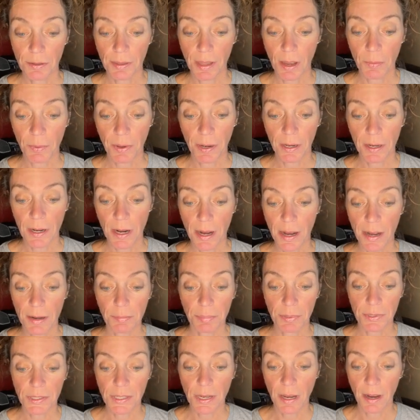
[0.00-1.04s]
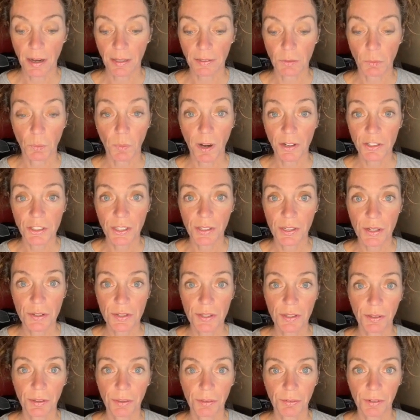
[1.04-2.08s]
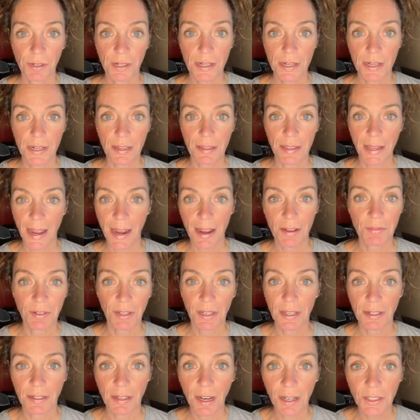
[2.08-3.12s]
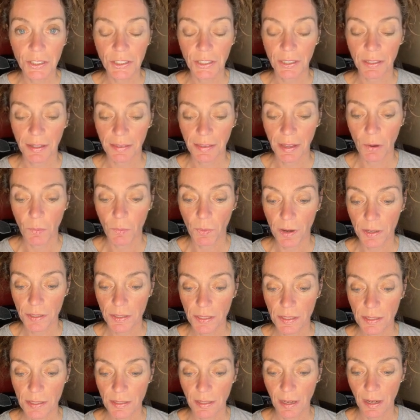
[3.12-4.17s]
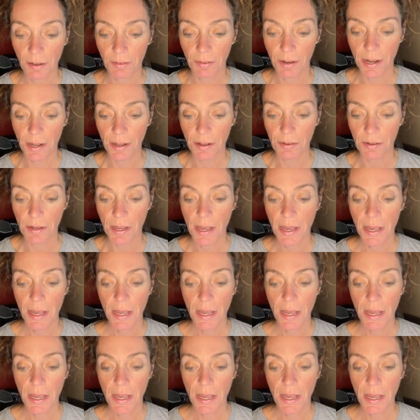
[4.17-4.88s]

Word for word: They want to guide, protect, watch those in the 3D. They have a connection and they want to stay around.